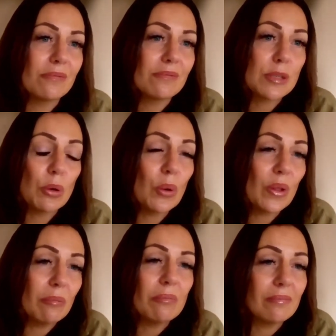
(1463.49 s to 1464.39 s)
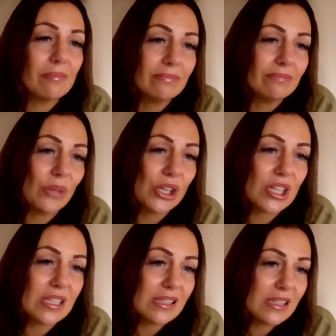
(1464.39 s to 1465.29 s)
support them, which
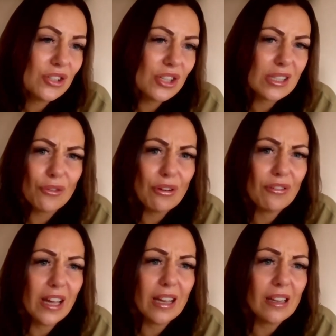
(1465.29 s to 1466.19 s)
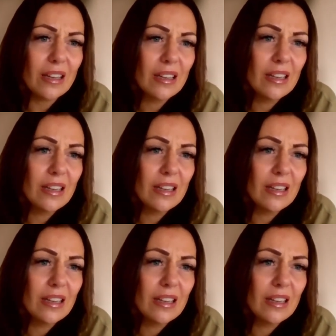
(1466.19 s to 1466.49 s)
is just horrific.